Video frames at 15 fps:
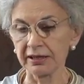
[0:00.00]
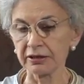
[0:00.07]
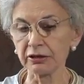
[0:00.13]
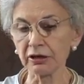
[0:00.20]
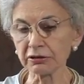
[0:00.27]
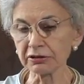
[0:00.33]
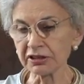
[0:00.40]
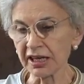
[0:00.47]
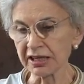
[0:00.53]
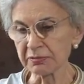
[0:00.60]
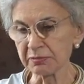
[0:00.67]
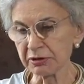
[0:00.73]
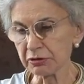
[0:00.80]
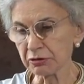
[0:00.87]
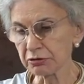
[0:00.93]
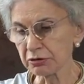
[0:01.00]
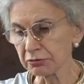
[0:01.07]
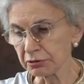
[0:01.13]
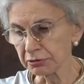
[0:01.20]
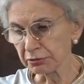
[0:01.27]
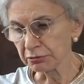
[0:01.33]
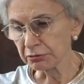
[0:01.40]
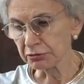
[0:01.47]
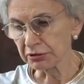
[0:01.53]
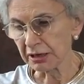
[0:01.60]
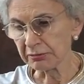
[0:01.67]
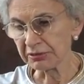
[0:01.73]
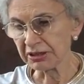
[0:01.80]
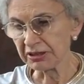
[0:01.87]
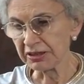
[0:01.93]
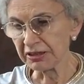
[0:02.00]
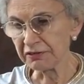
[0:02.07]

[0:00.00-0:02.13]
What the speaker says: not just because you want to do something